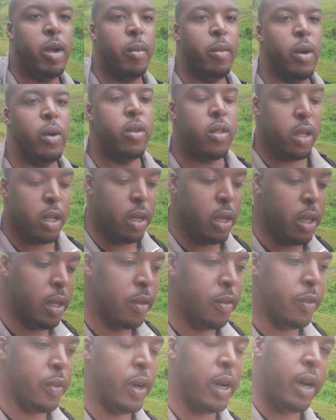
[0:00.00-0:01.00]
I'm going to
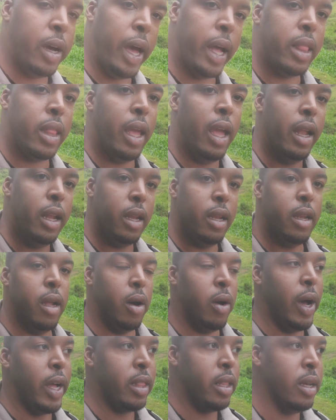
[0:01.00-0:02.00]
leave at the end,
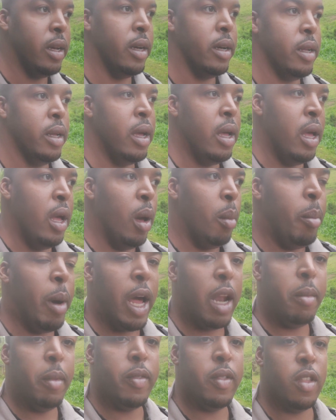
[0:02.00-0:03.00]
or at the
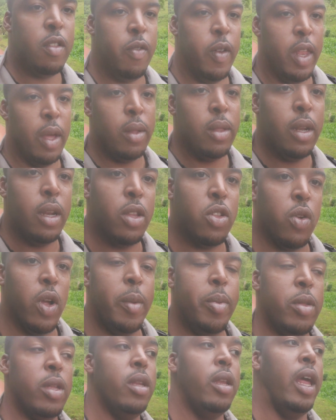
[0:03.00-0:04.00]
bottom of this video in the
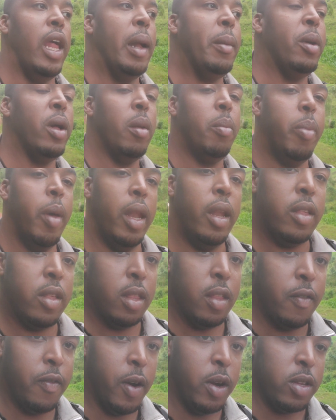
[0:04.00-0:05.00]
description, and I'm going to pin it to
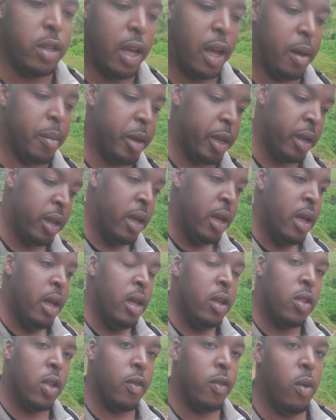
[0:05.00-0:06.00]
the first comment.
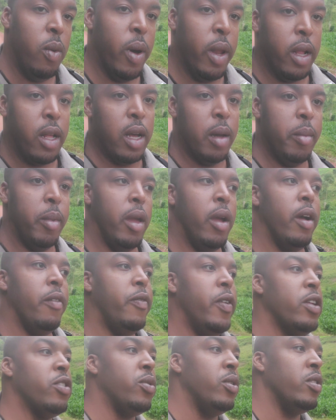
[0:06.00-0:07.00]
So if you want to come here at
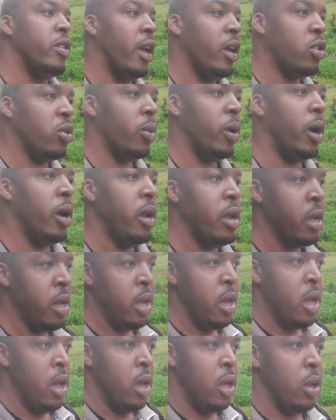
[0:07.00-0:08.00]
Fig Tree Sanctuary,
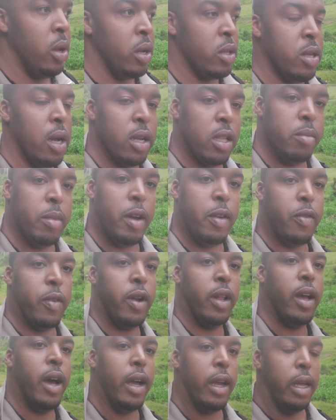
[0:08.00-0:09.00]
you can talk to my
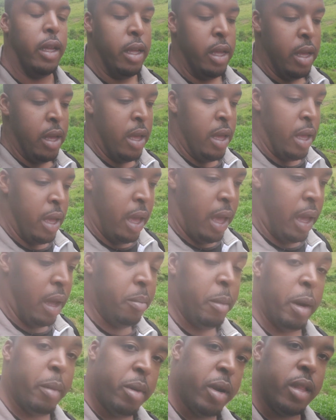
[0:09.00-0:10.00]
friend Kagi,
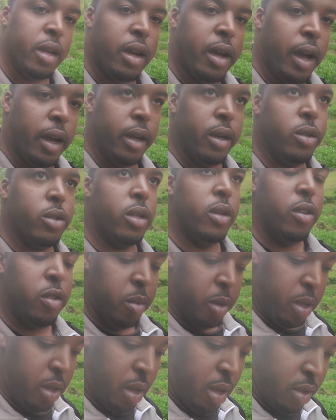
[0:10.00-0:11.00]
and my brother Kagi, excuse
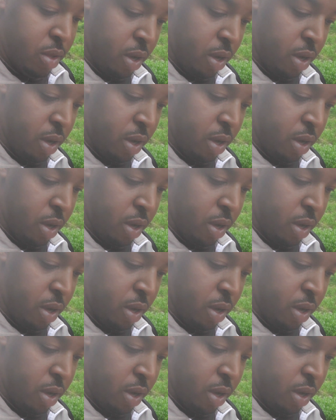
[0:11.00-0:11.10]
me.